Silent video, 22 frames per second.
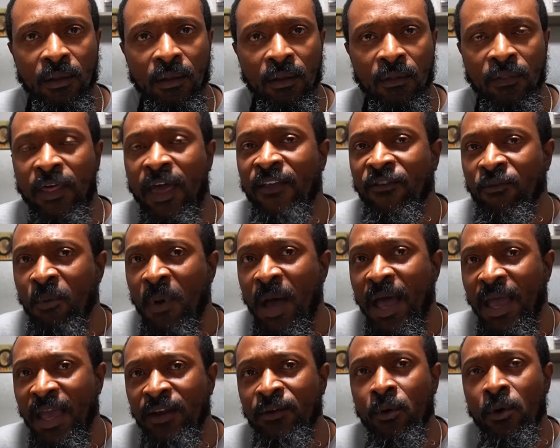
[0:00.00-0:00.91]
That's
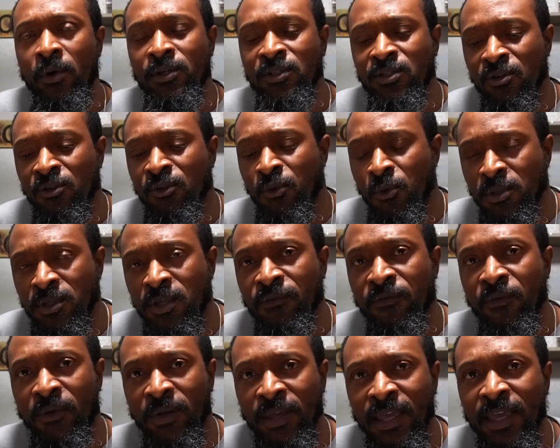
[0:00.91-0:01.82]
why in order to use
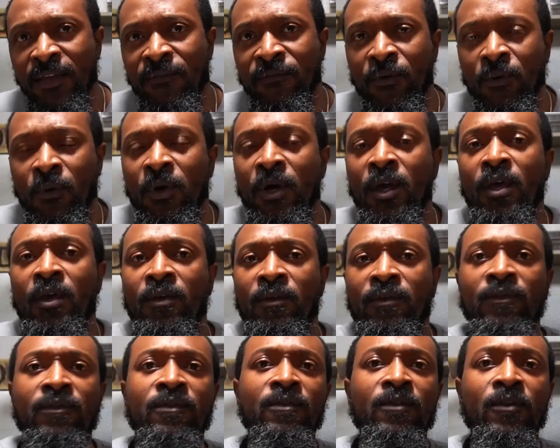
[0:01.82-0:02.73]
it for evil,
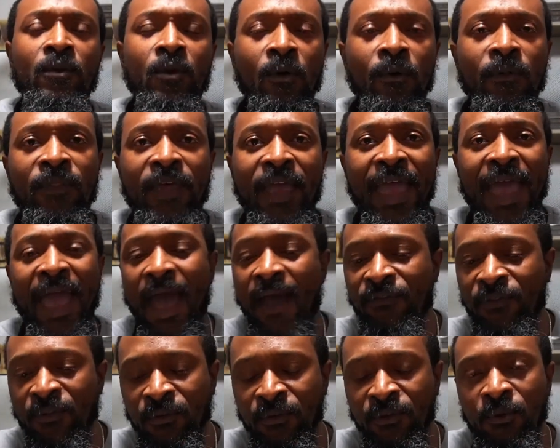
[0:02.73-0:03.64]
they
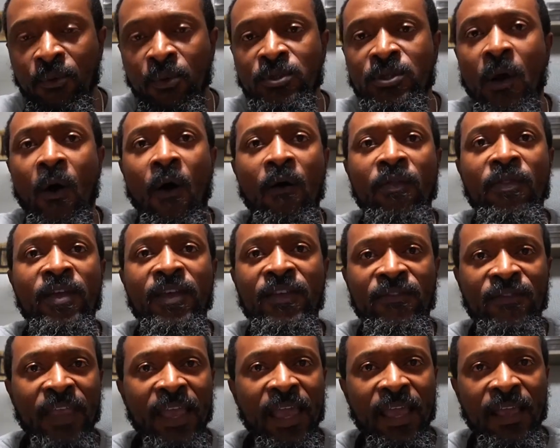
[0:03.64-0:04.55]
have to use all
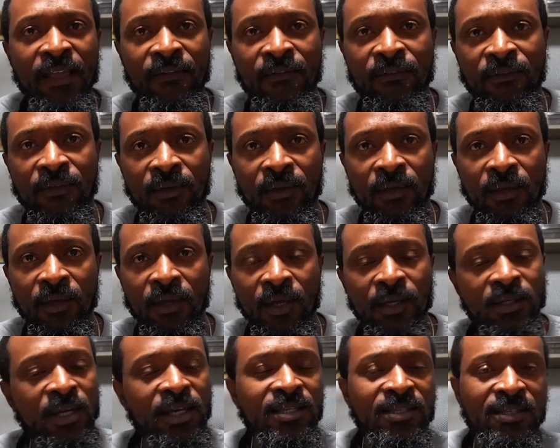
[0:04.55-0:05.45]
these things.
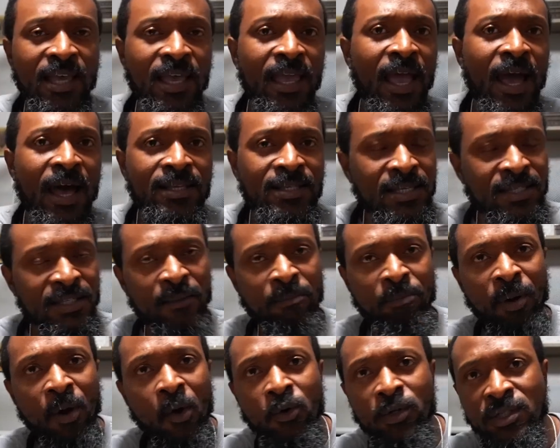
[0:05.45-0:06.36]
The seances,
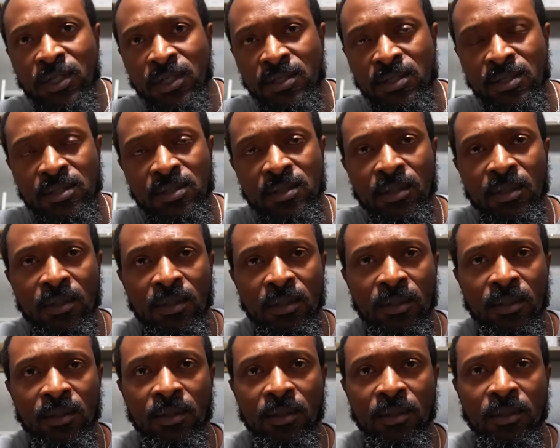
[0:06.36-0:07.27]
the potions,
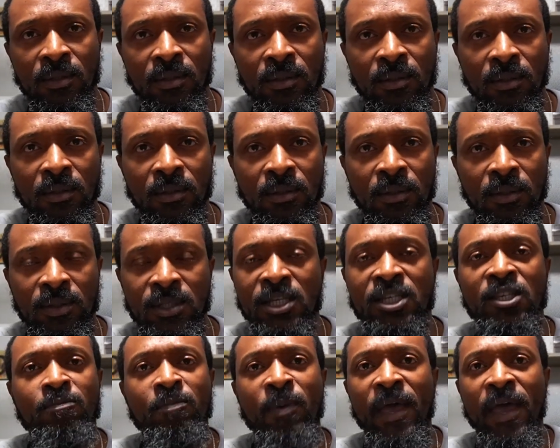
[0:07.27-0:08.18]

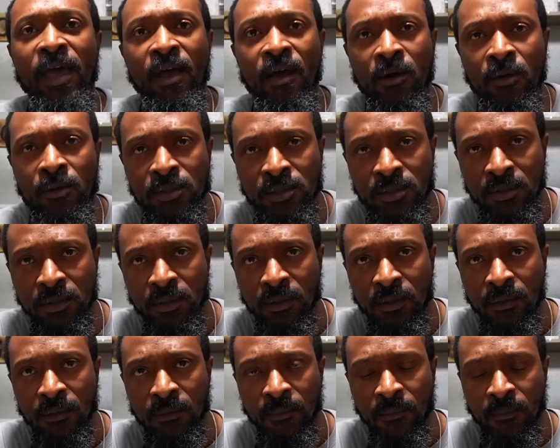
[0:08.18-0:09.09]
the spells,
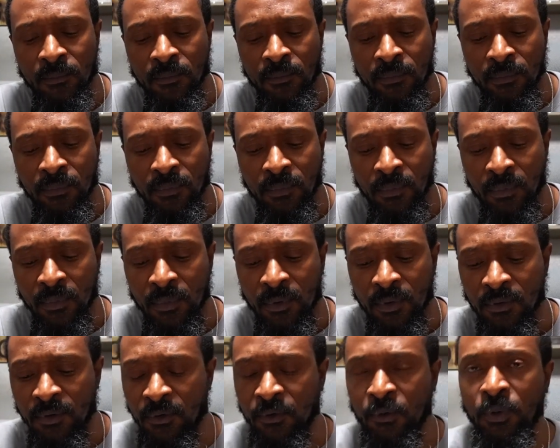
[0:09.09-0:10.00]

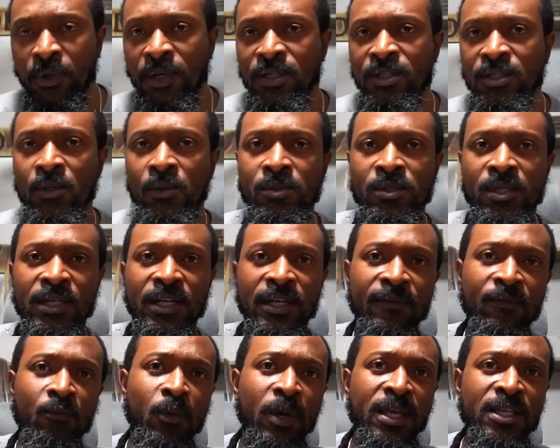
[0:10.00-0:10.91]
the crystals and
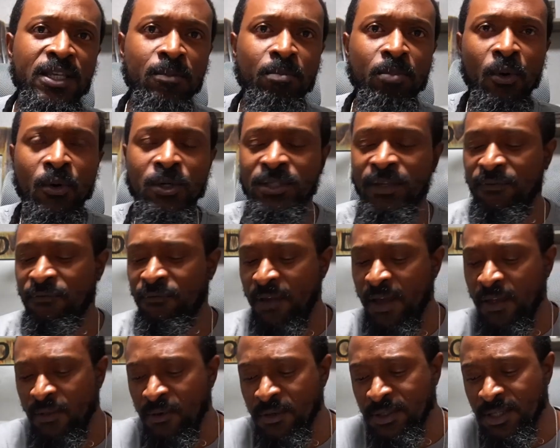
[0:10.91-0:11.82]
the Ouija boards, the
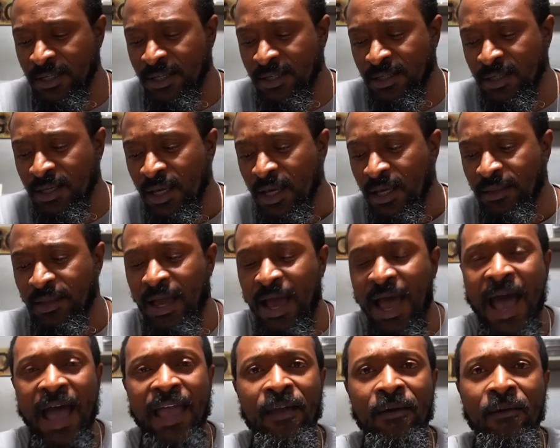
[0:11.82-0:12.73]
feathers and the
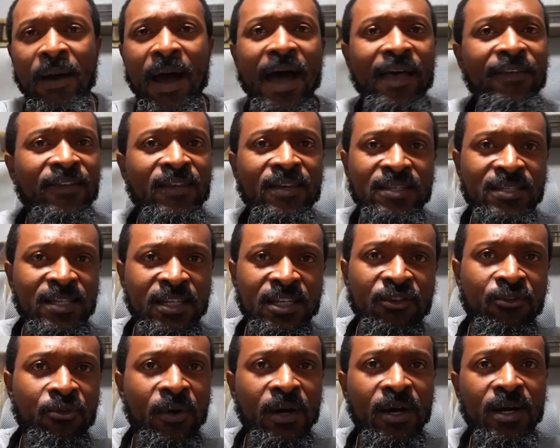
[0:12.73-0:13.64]
ayahuascas and
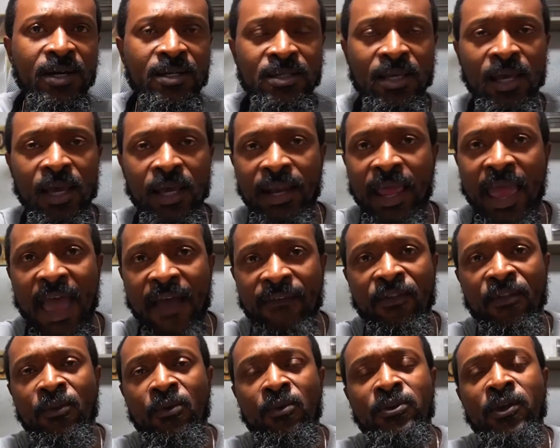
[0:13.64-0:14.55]
the drugs. They
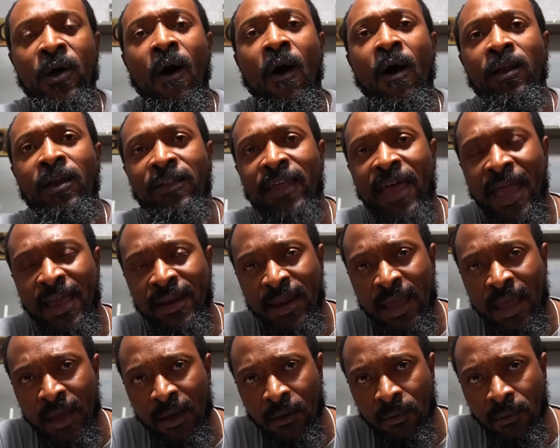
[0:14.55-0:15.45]
have to use all of that
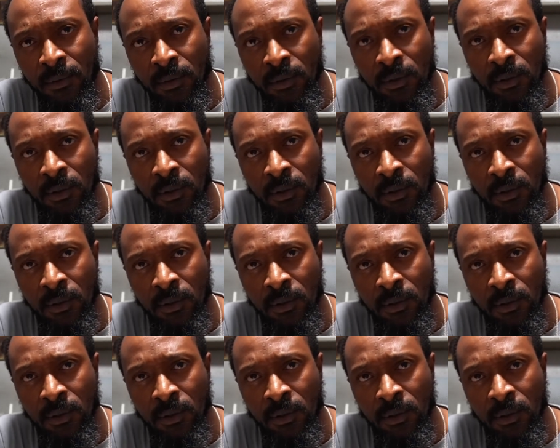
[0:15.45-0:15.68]
now.